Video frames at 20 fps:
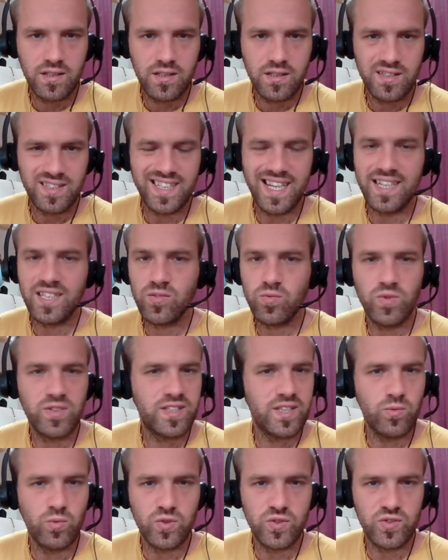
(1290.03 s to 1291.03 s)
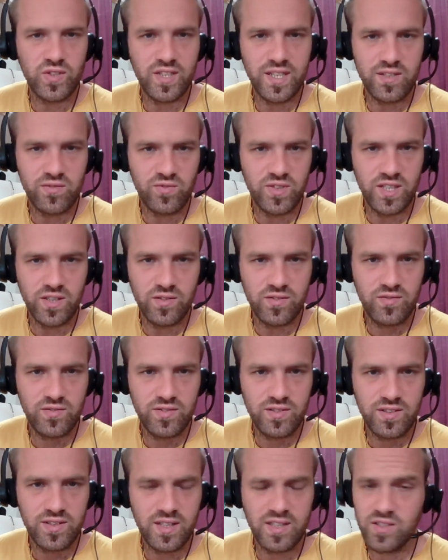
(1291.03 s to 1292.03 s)
That's what they want to get rid of.
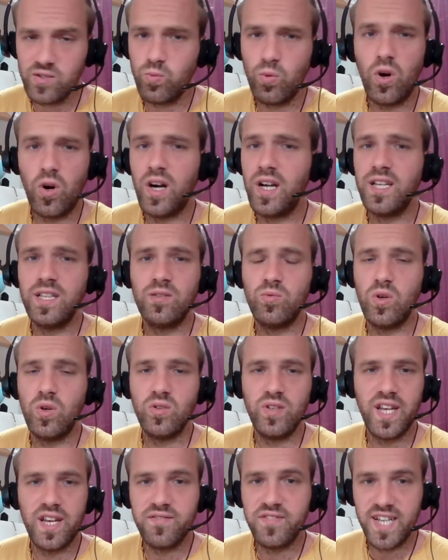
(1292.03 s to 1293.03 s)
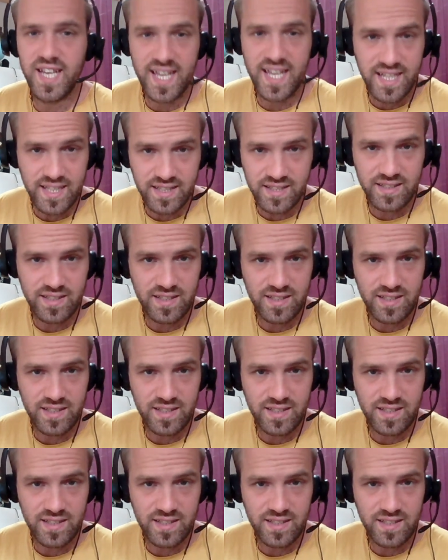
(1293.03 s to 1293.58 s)
That's why it won't ever end.